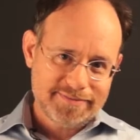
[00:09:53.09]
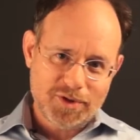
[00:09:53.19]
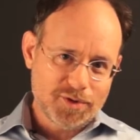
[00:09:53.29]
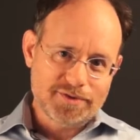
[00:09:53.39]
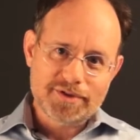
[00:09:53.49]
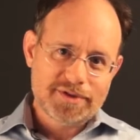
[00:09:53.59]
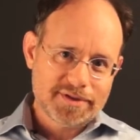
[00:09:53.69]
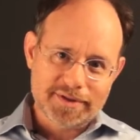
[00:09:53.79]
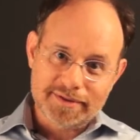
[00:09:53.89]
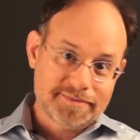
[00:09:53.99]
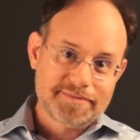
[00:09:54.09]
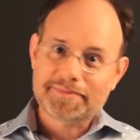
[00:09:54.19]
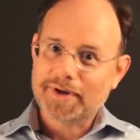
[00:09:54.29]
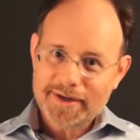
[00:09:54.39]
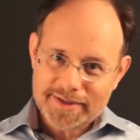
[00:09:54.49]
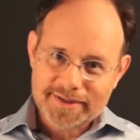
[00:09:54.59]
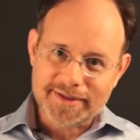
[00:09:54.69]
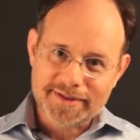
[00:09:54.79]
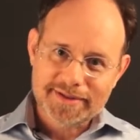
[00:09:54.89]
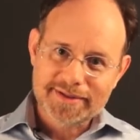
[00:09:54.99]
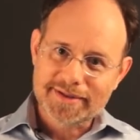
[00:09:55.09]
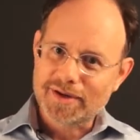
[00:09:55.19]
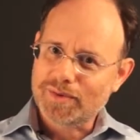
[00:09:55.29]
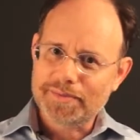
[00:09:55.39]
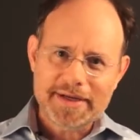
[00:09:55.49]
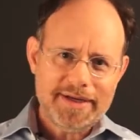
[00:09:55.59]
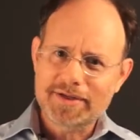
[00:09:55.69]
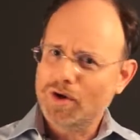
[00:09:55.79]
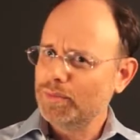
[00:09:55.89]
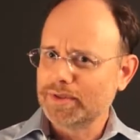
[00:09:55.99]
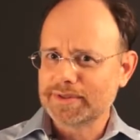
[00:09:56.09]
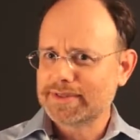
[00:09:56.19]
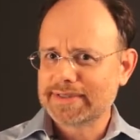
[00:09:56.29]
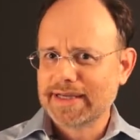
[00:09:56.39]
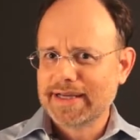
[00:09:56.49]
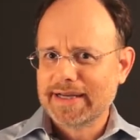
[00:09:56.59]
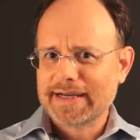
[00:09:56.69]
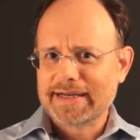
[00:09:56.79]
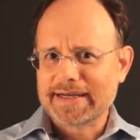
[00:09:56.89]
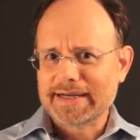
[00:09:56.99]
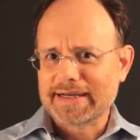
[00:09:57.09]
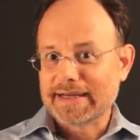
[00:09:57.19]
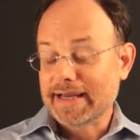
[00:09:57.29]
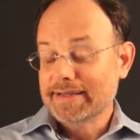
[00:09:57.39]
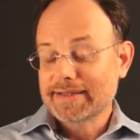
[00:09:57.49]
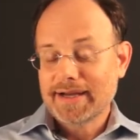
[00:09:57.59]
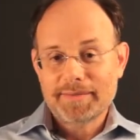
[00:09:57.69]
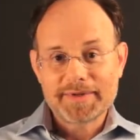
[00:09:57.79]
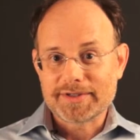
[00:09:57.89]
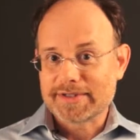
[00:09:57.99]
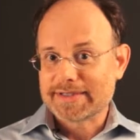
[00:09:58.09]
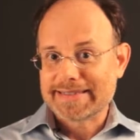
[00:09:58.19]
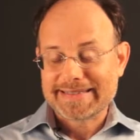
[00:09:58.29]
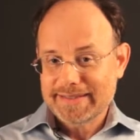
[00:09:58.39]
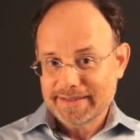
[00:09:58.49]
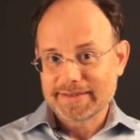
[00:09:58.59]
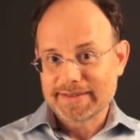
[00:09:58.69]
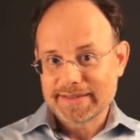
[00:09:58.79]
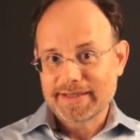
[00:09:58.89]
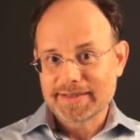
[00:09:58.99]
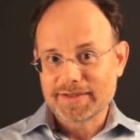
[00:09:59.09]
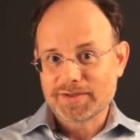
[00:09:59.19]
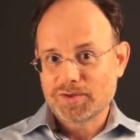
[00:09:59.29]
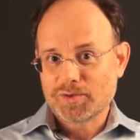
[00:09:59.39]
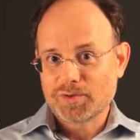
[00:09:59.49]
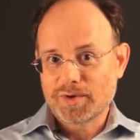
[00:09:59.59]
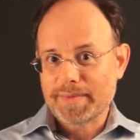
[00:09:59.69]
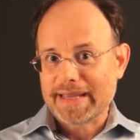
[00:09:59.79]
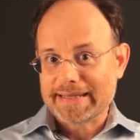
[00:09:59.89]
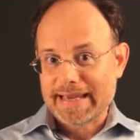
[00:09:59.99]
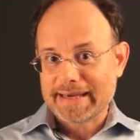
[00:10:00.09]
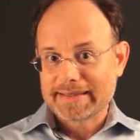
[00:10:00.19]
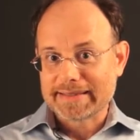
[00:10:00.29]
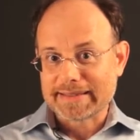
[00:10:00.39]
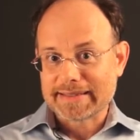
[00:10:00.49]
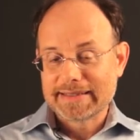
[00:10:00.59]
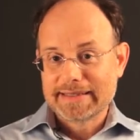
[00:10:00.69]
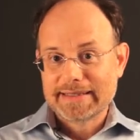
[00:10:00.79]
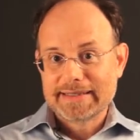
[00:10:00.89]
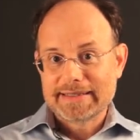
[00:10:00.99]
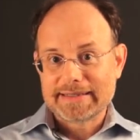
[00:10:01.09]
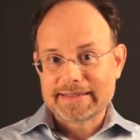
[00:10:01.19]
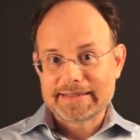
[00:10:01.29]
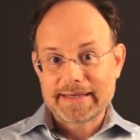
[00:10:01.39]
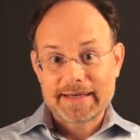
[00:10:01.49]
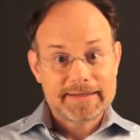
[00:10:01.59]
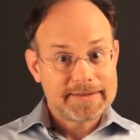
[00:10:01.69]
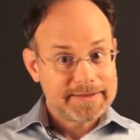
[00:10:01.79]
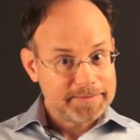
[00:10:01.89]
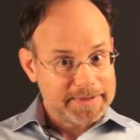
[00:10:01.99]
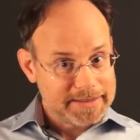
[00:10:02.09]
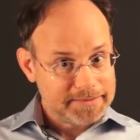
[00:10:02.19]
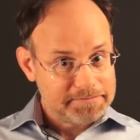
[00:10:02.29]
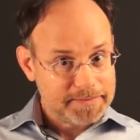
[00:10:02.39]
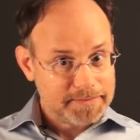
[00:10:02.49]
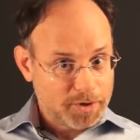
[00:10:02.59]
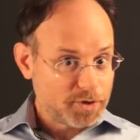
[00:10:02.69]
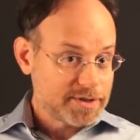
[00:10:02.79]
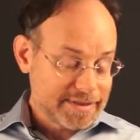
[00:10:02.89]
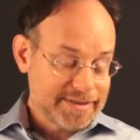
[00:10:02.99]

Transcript: universally Protestant. There were many nobles and commoners still in England who remained Catholic. They had to be largely